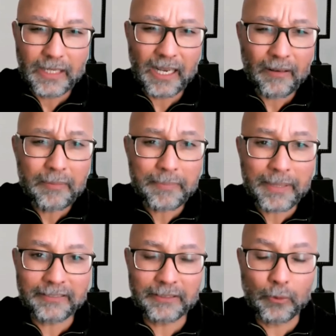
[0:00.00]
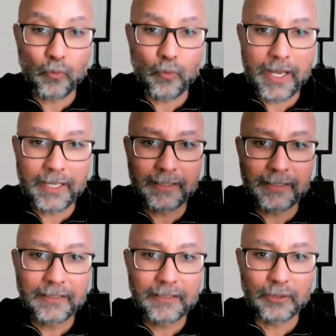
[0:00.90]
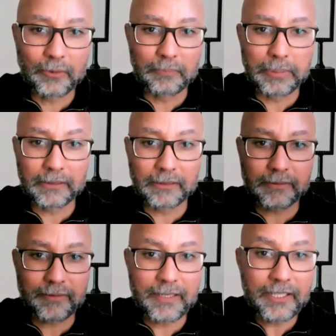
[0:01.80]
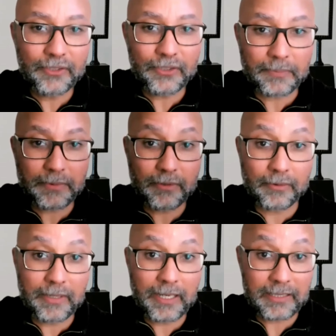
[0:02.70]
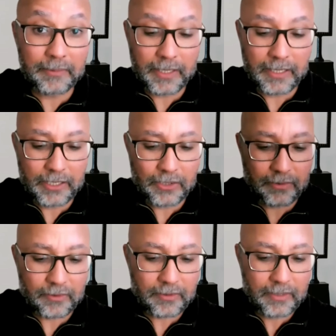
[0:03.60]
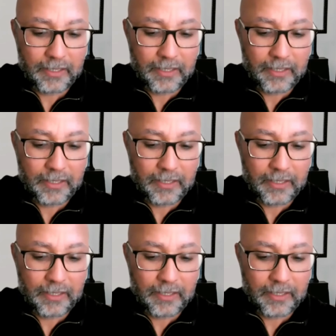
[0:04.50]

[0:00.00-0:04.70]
How about the way you build relationships through customer relations?